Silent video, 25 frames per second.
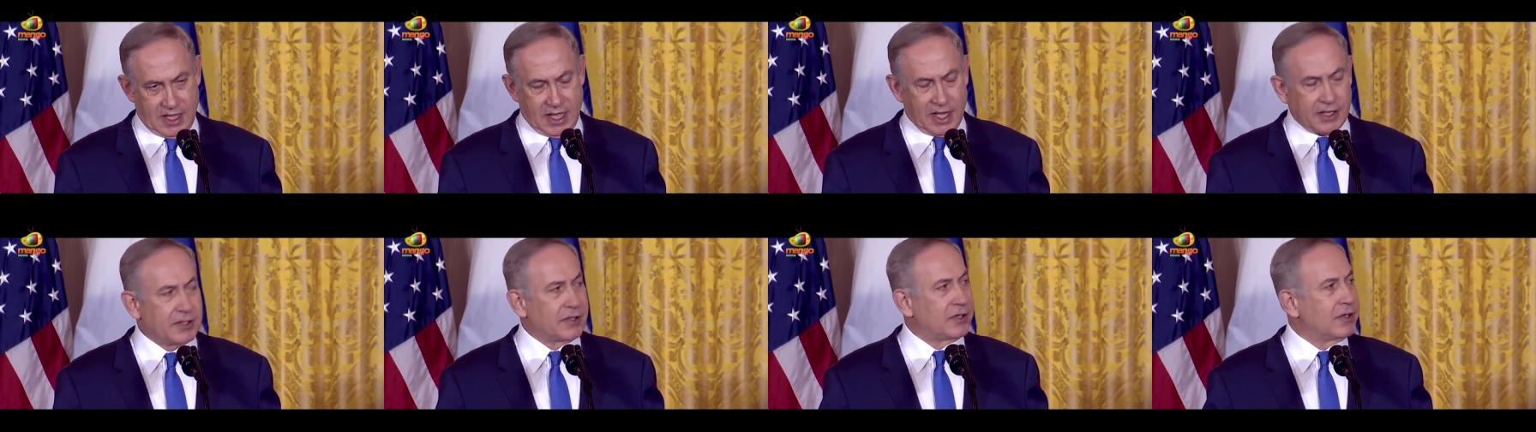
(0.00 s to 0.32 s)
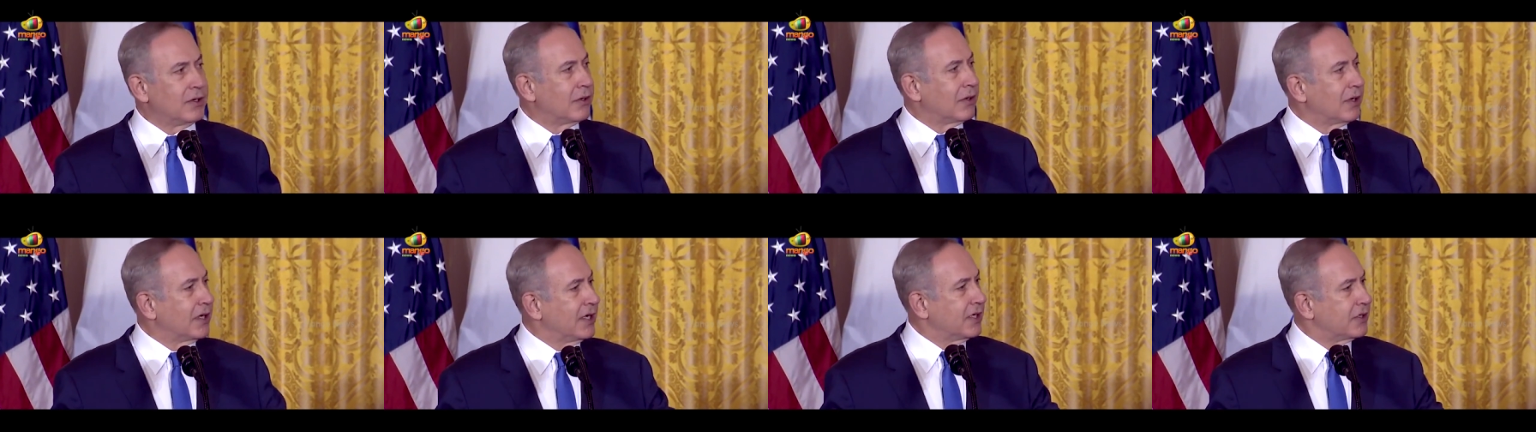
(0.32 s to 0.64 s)
Under
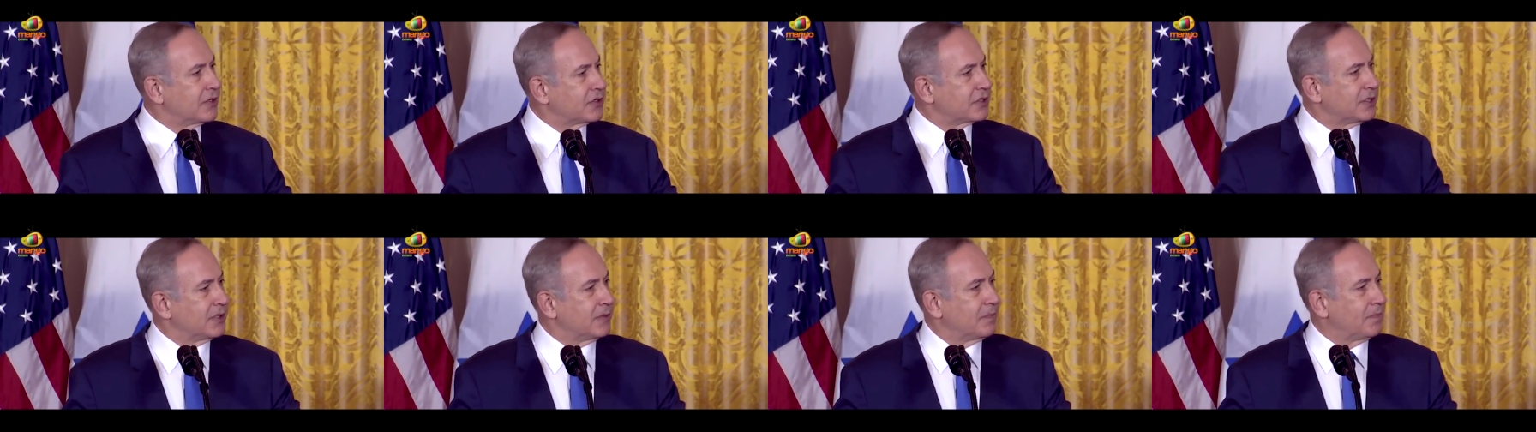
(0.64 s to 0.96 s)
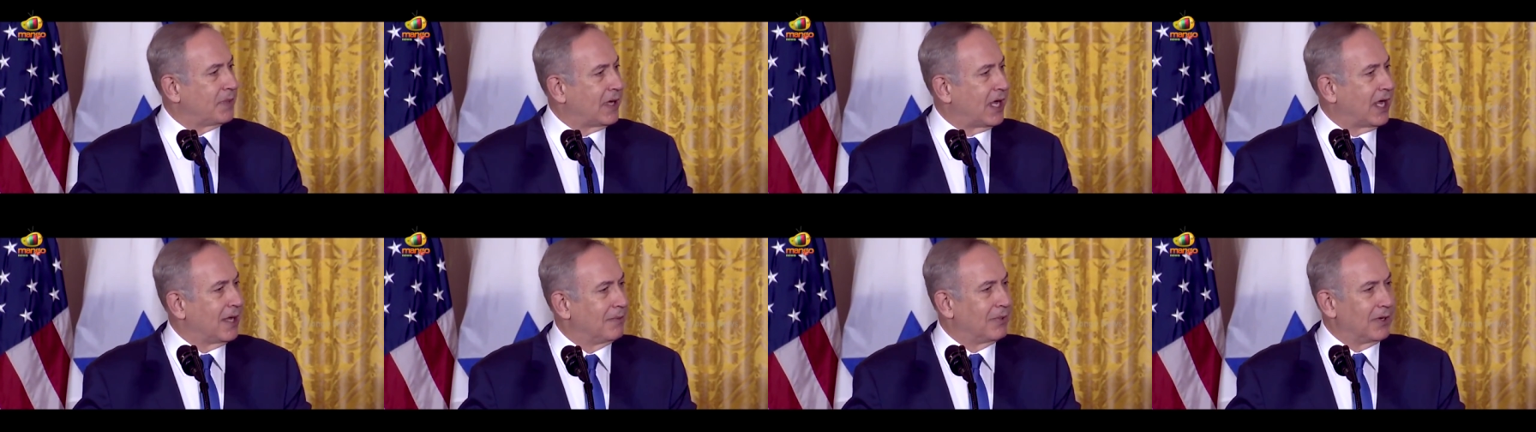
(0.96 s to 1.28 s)
your
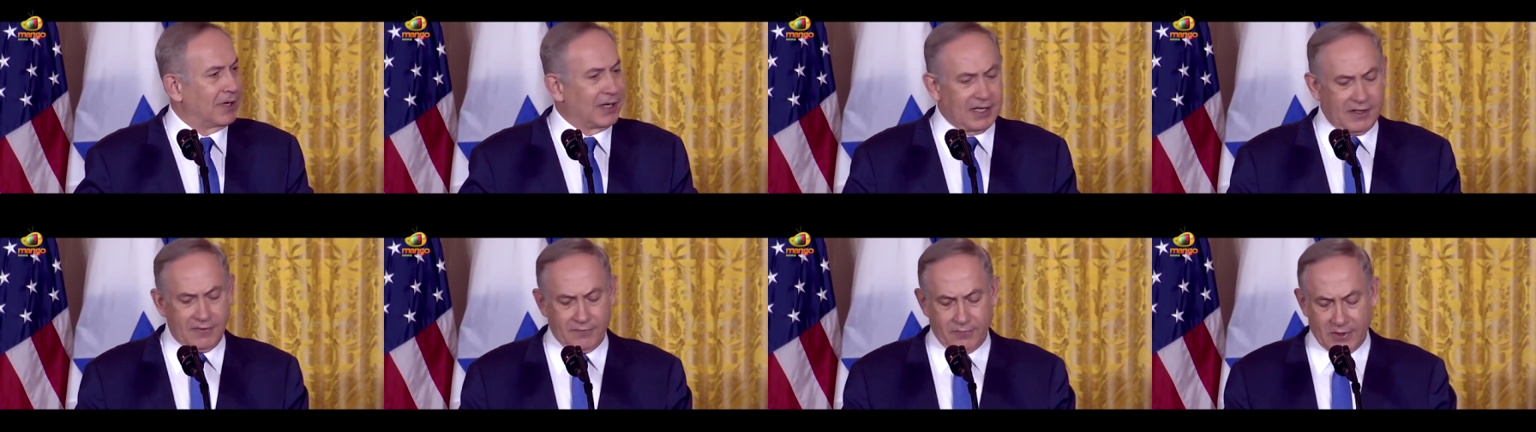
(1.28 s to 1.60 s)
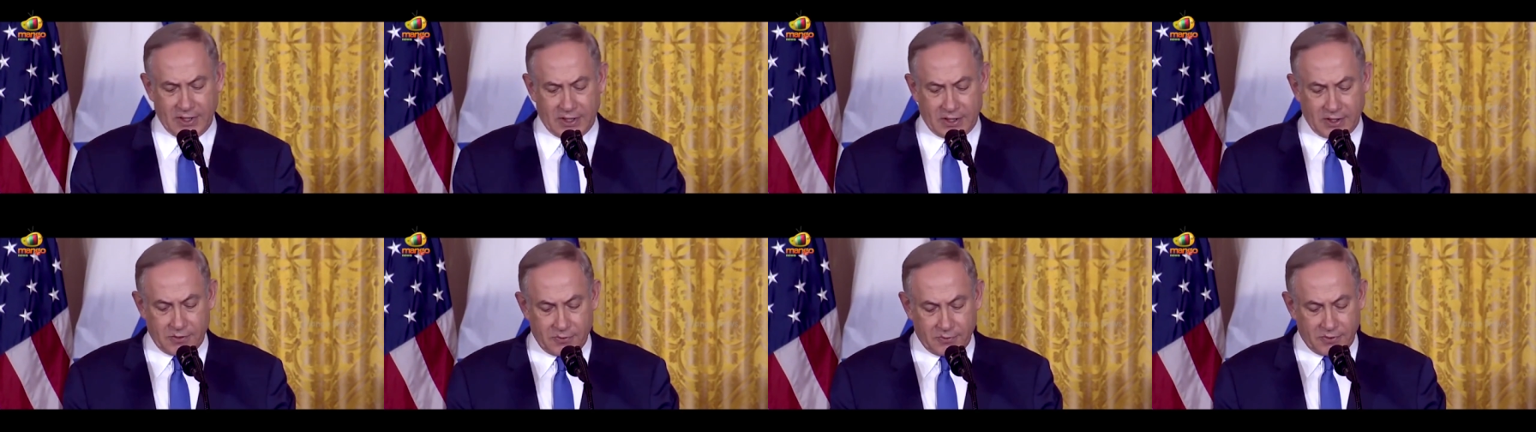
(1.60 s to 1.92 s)
leadership, I believe
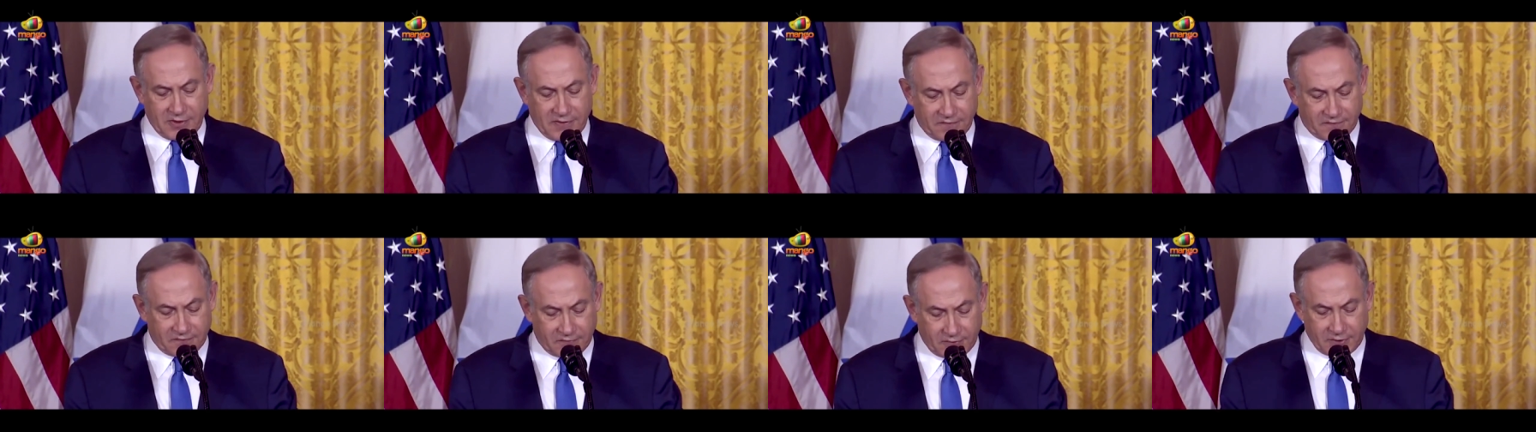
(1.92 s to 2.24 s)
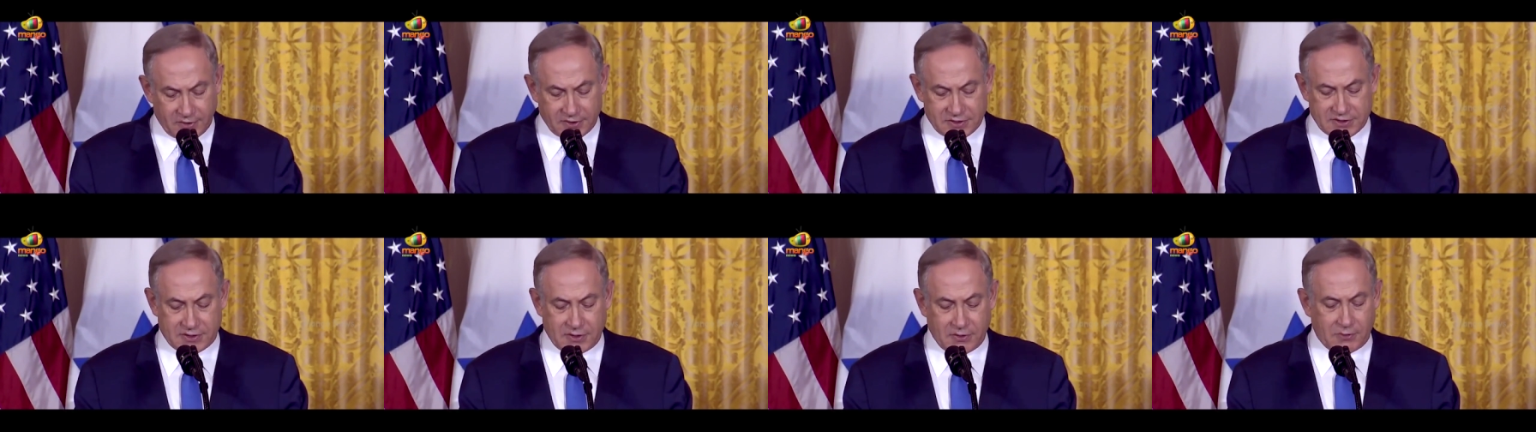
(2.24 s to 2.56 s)
we can
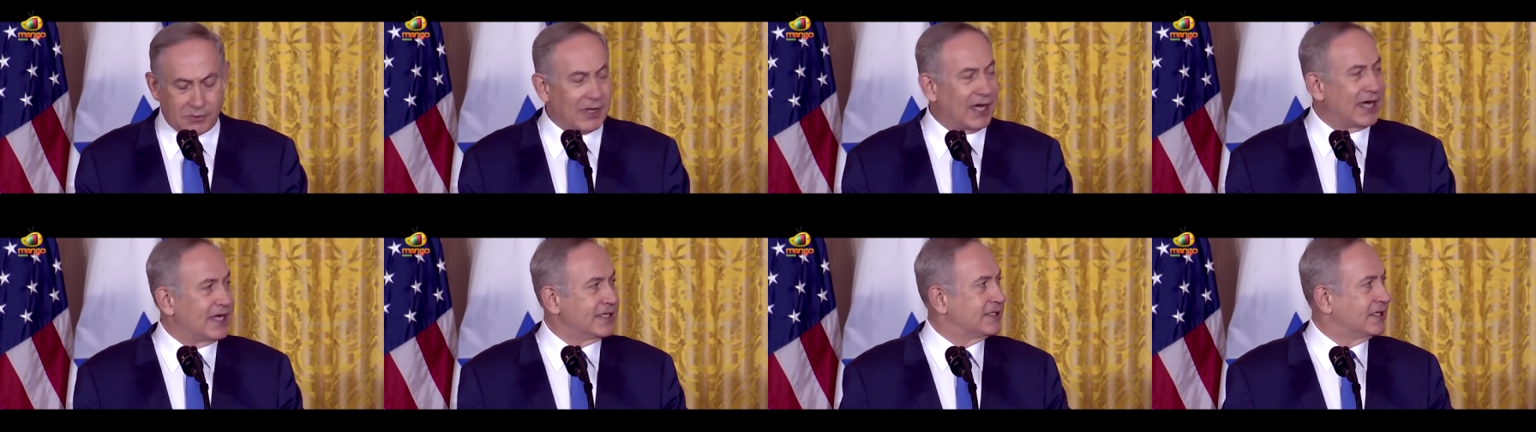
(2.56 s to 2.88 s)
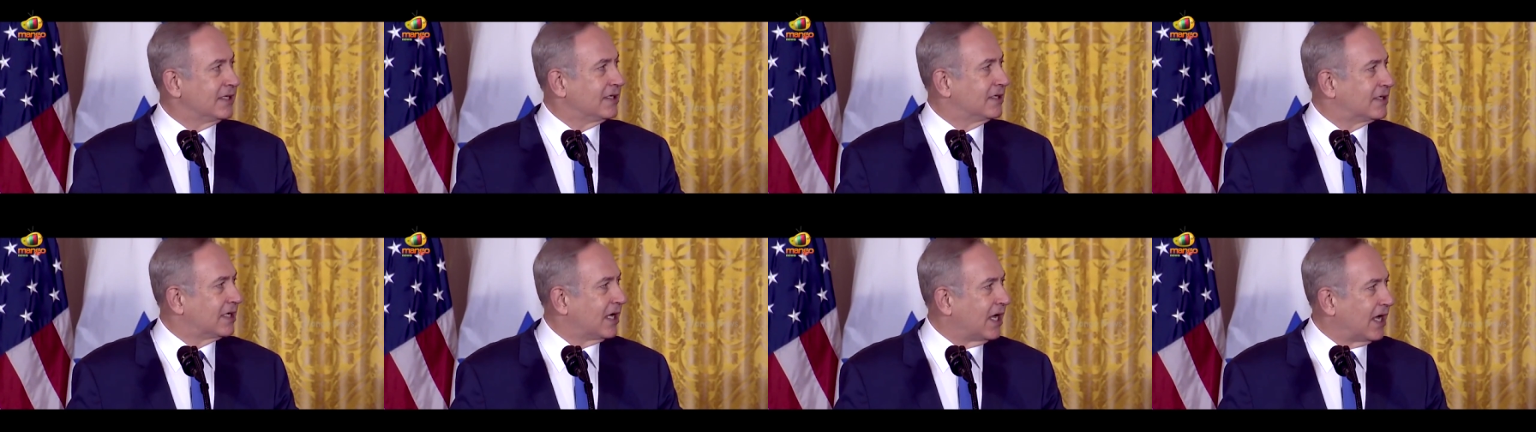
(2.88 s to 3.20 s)
reverse the rising